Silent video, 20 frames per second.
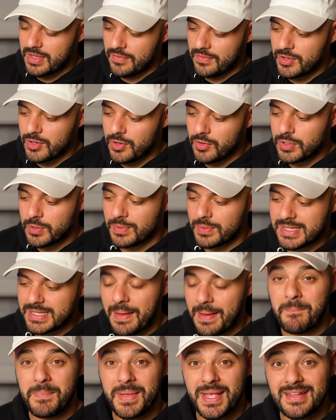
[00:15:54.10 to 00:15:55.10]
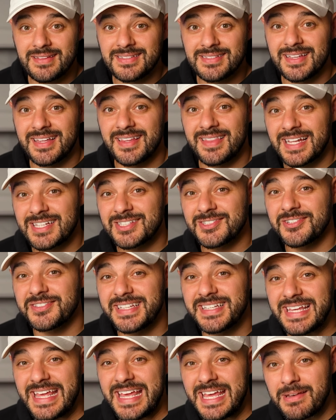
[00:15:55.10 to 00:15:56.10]
If you don't know what that means, that's called
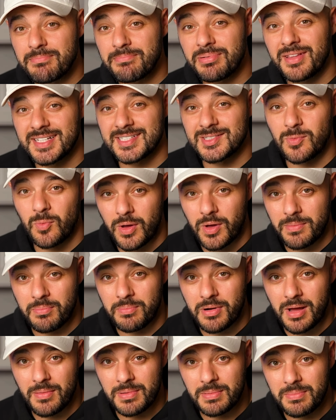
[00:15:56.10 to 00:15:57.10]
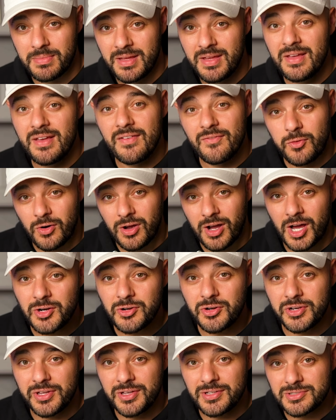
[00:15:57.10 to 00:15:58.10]
the n plus 1 problem. For
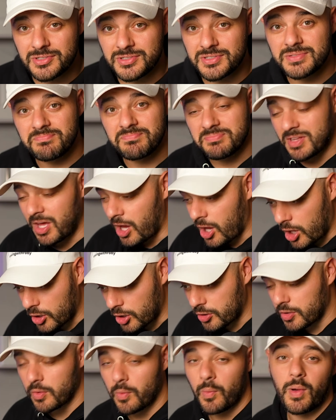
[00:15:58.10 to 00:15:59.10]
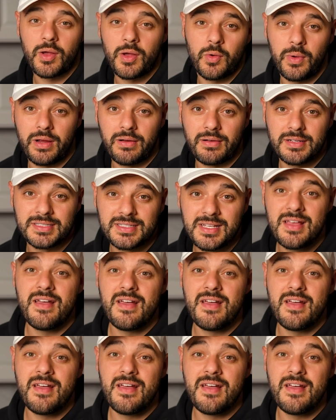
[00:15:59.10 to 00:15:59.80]
100 users, 101 queries.